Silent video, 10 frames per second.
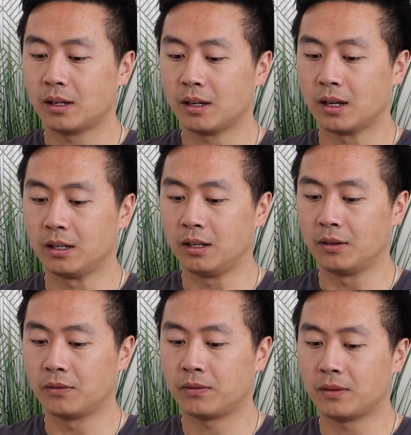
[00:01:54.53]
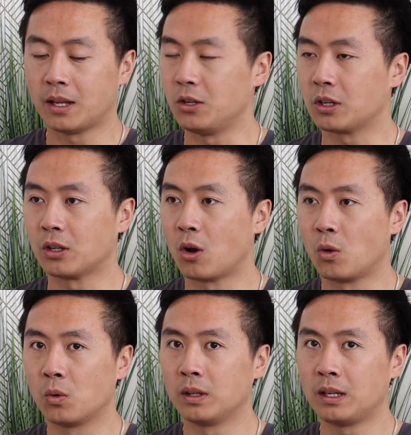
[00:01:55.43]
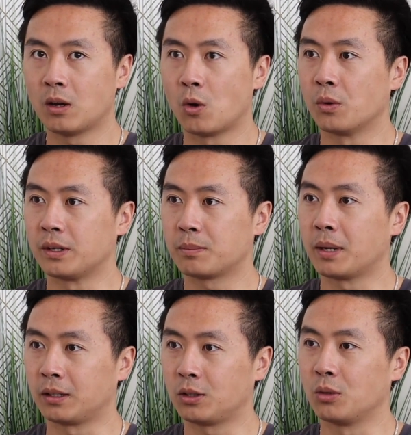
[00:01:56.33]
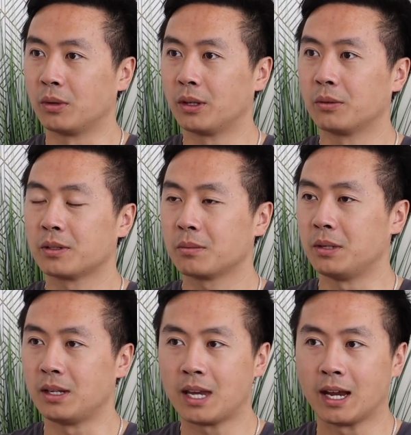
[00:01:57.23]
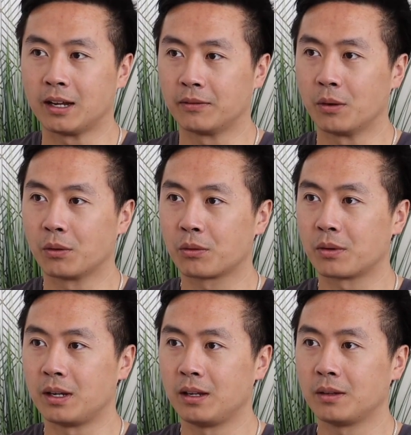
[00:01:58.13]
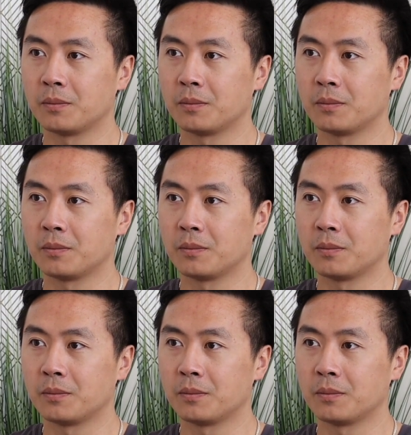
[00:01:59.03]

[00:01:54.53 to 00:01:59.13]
And you can only always pick two of those, but you can't have all three.